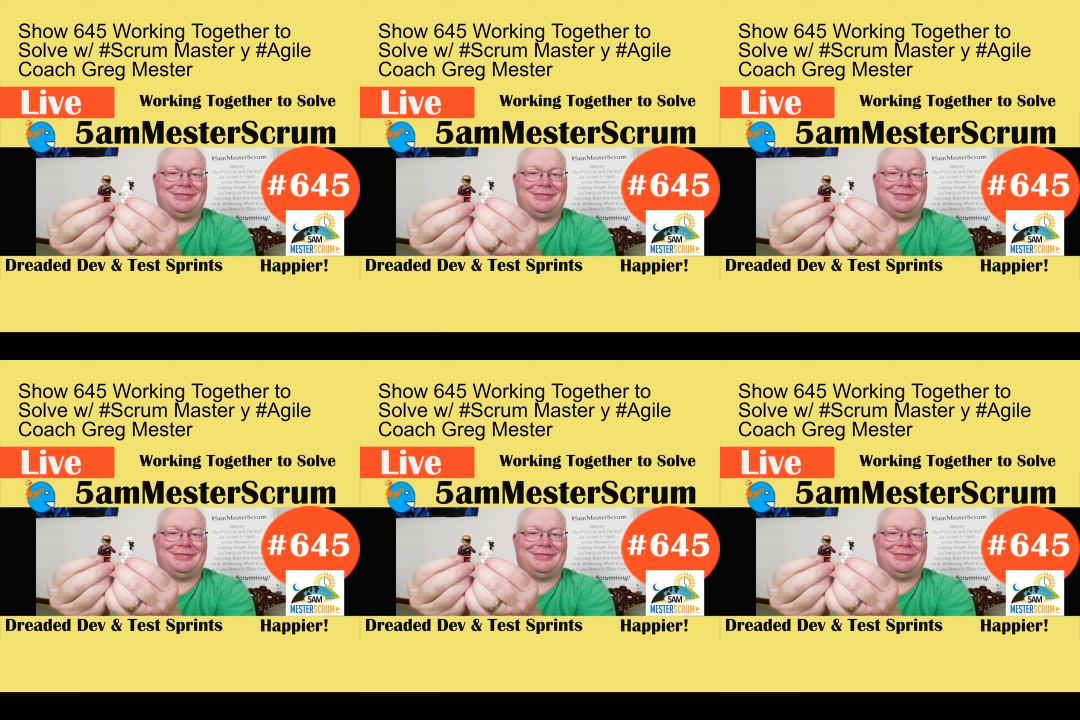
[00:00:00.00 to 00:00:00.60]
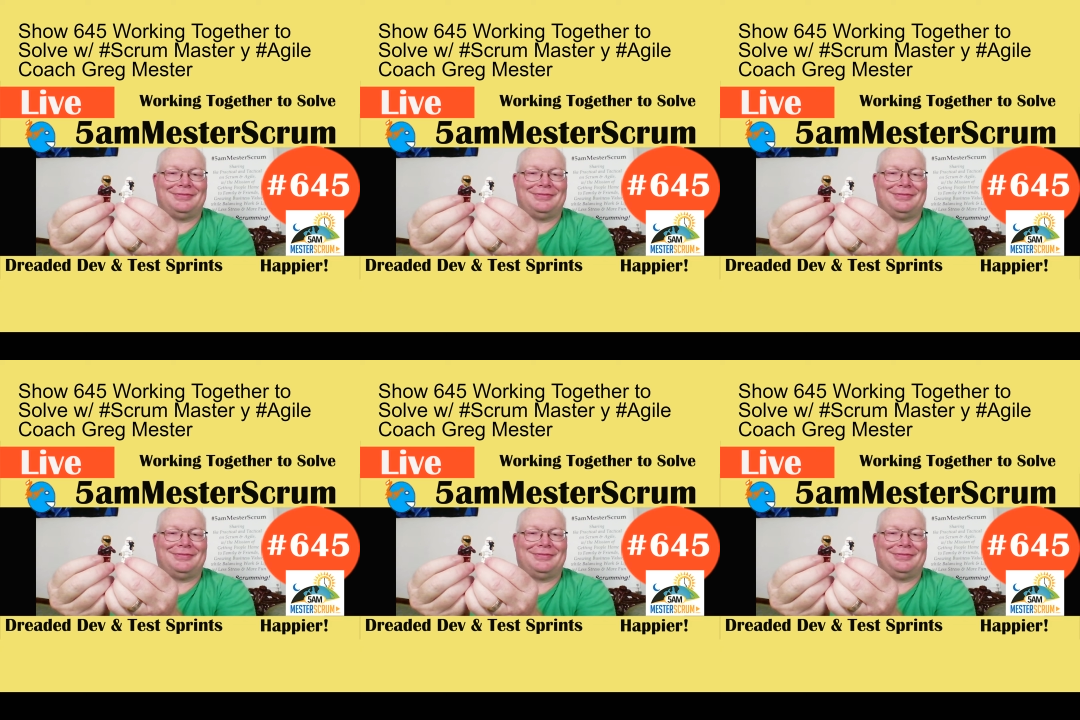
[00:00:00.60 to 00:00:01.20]

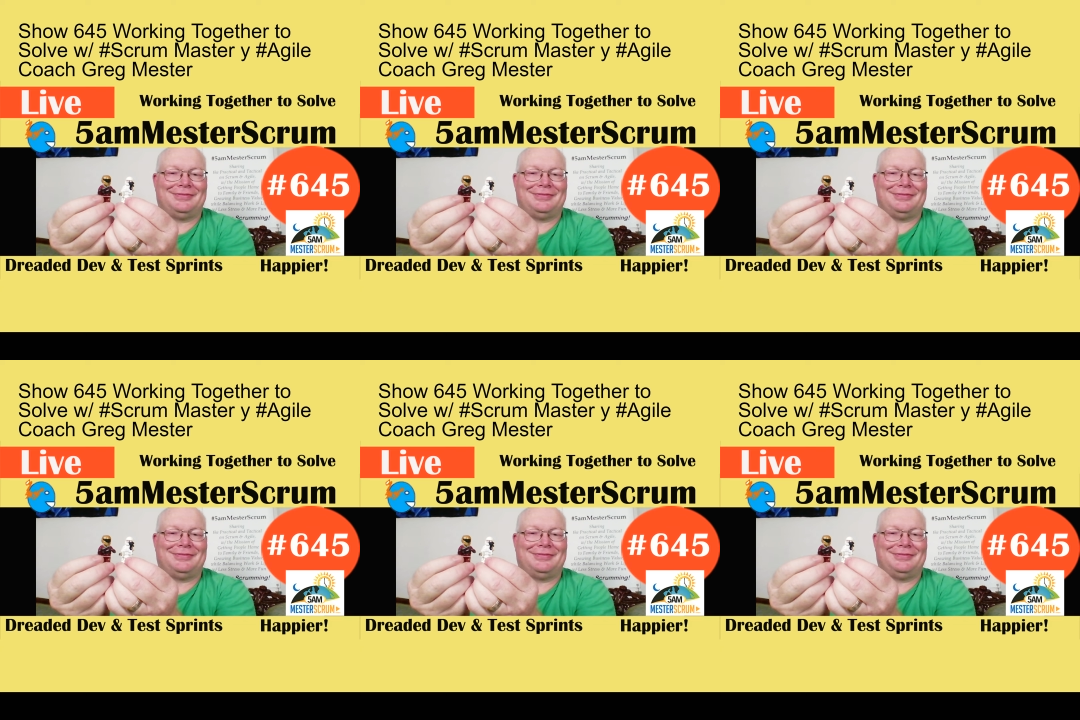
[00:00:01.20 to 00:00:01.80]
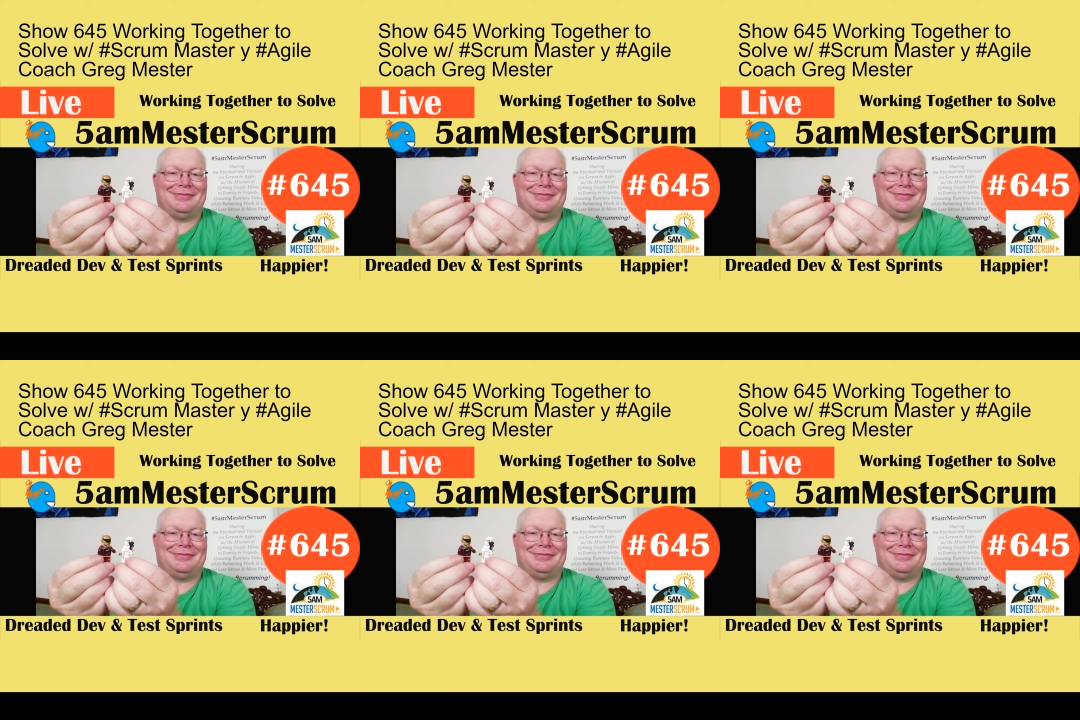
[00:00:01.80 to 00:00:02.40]

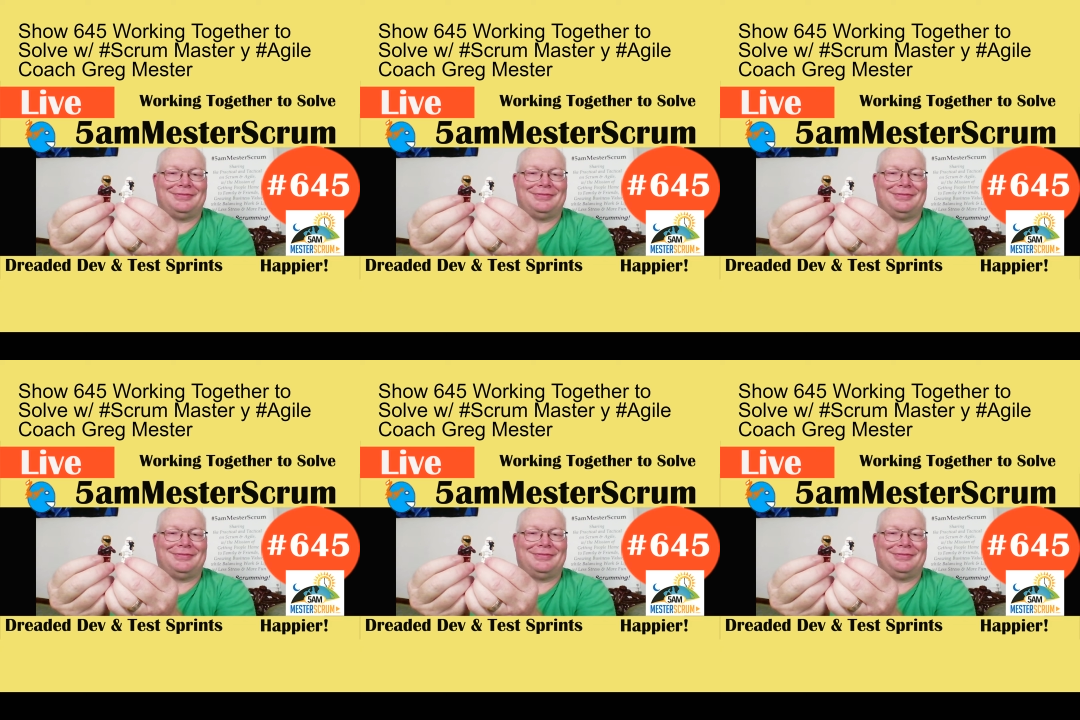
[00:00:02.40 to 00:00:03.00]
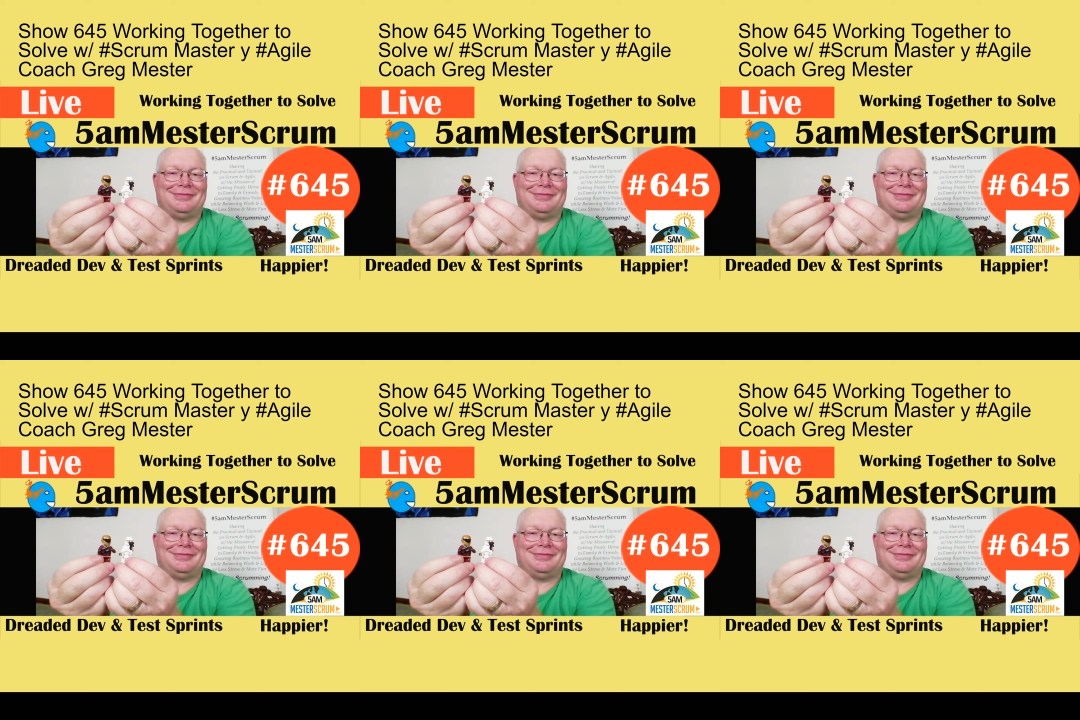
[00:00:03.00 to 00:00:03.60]

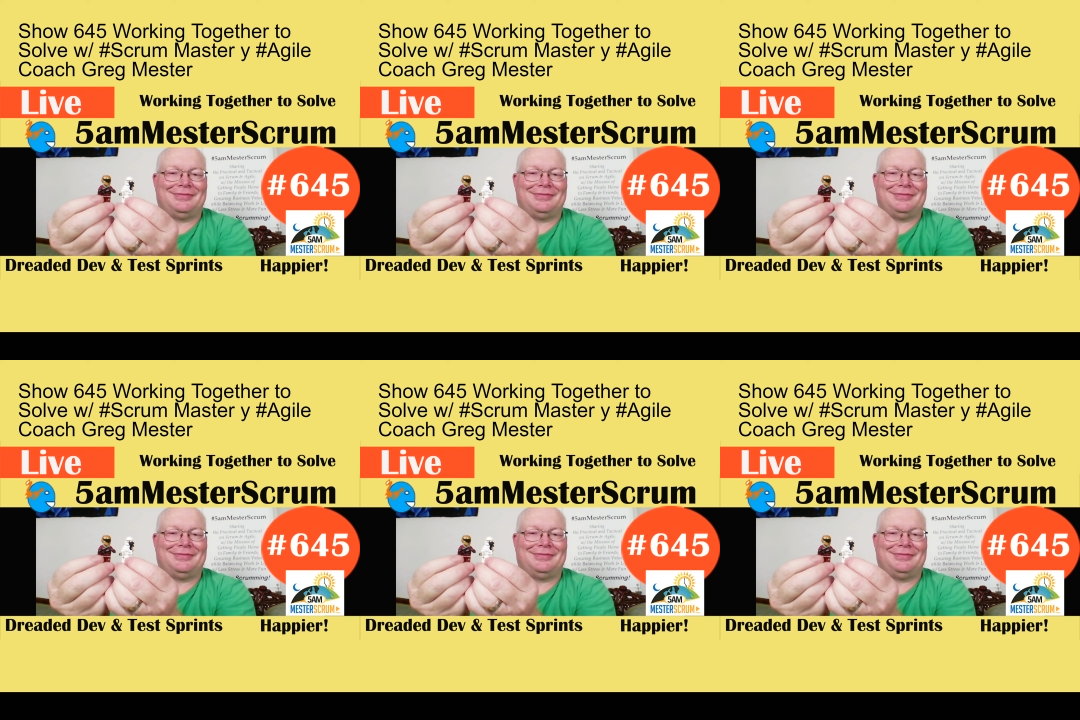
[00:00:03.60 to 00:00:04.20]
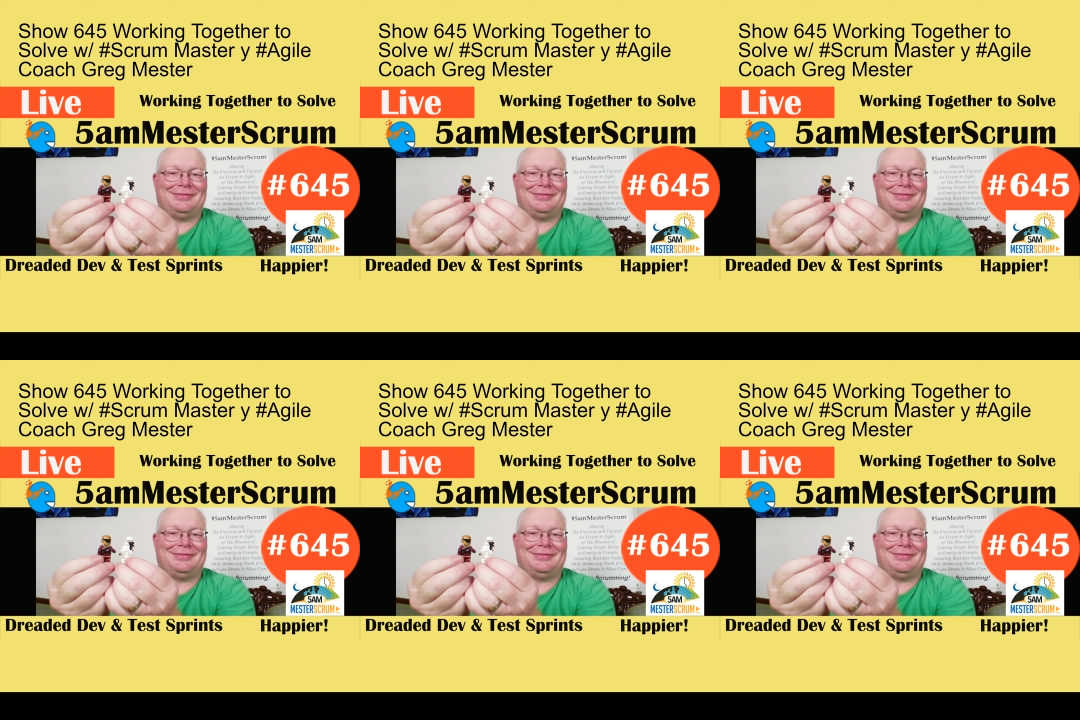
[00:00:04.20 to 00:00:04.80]

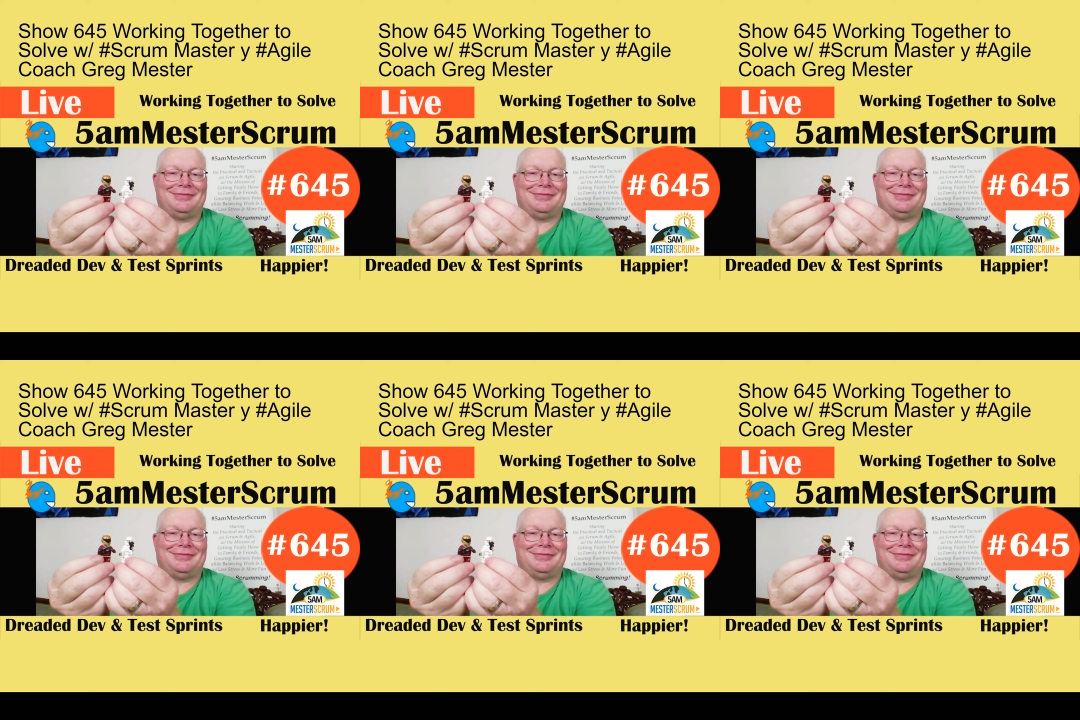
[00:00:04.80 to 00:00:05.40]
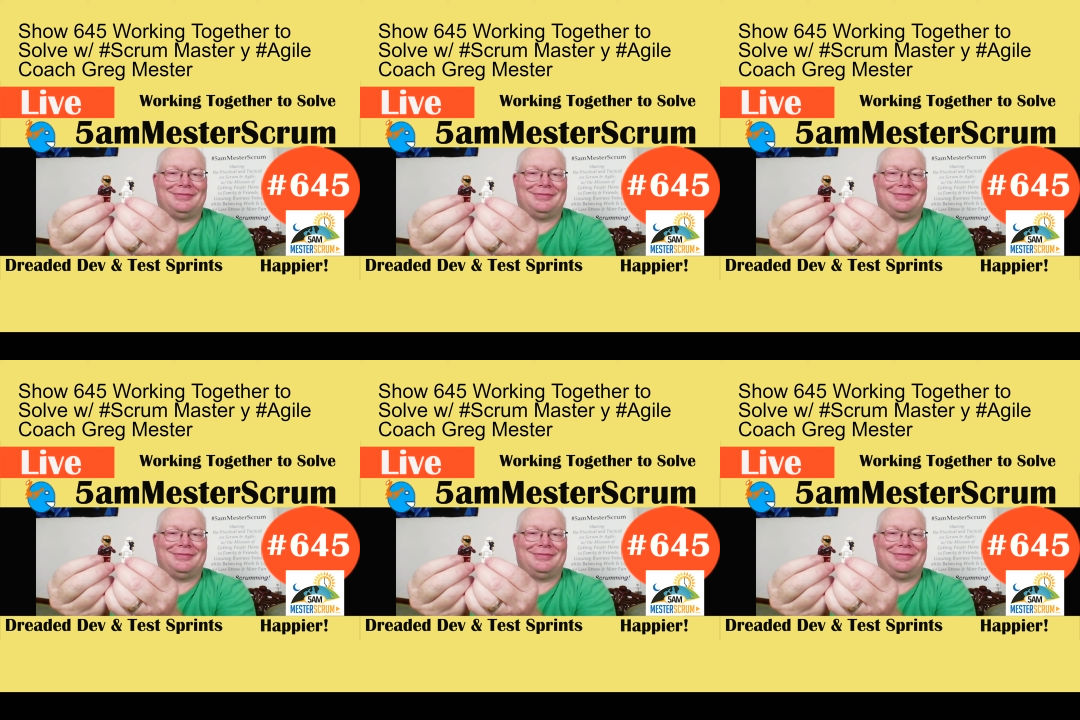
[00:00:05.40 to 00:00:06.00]

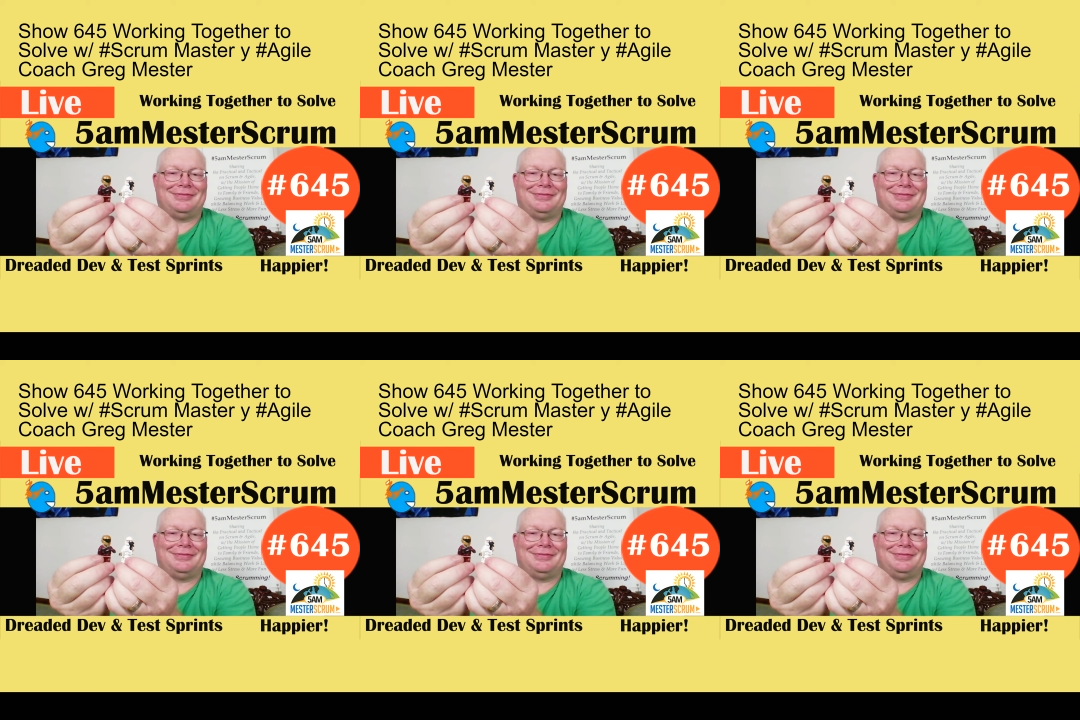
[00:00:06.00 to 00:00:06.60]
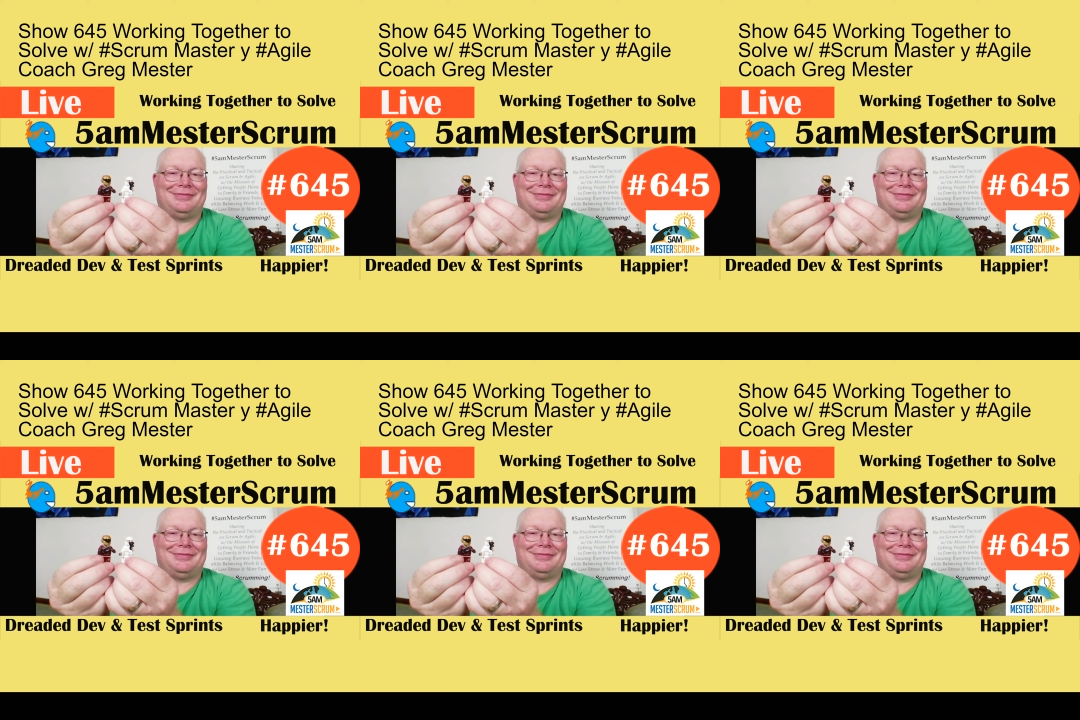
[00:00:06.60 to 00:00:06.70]
This is a still picture; no speech is visible.